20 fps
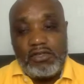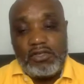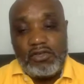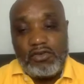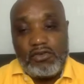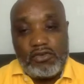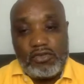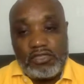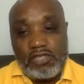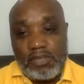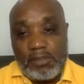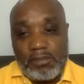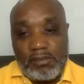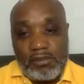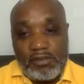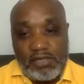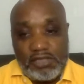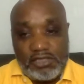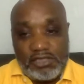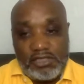with your goat
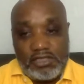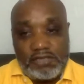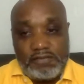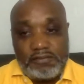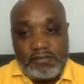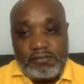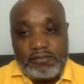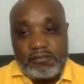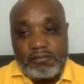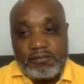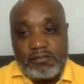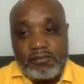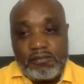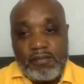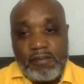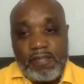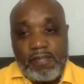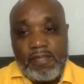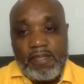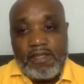operation,
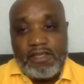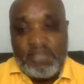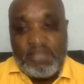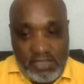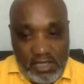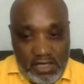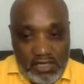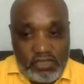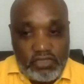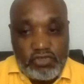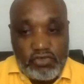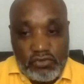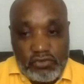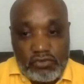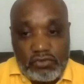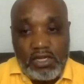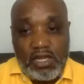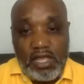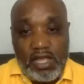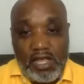stay
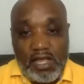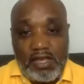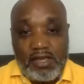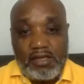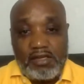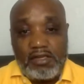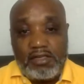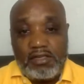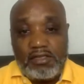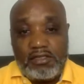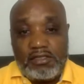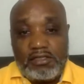tuned and